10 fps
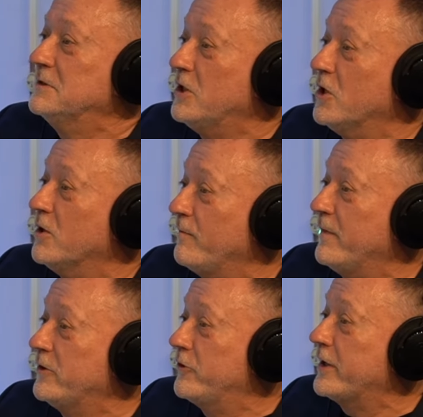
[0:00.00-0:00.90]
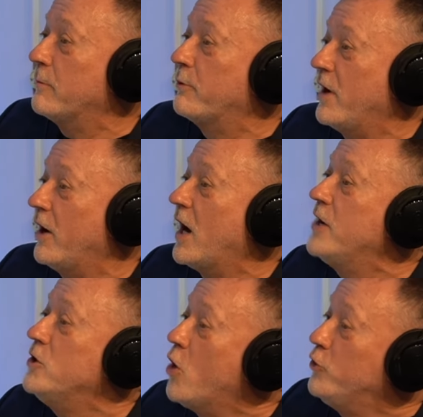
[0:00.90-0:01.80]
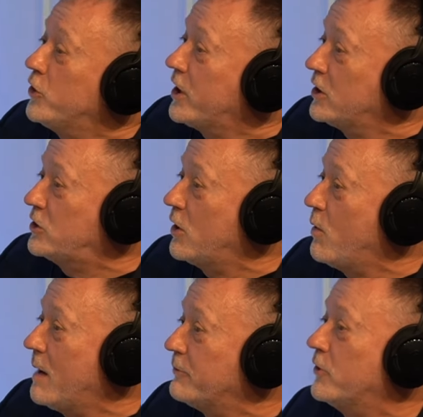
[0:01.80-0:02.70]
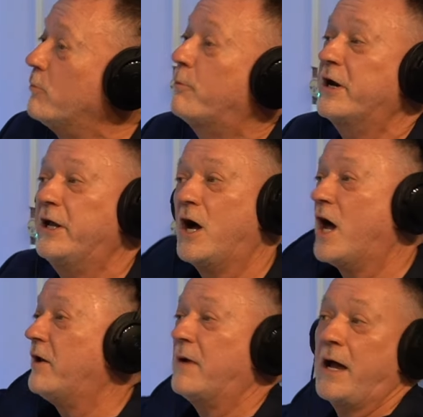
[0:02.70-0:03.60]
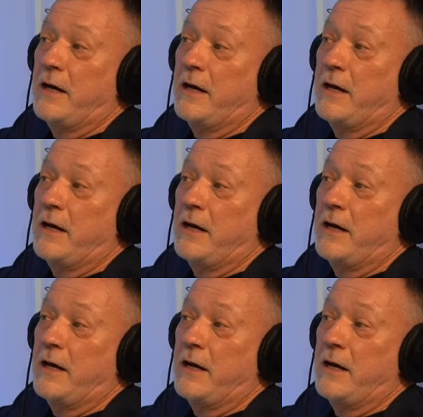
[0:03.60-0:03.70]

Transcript: You know, it's like a prayer. I know you're going to show up, so bring it on.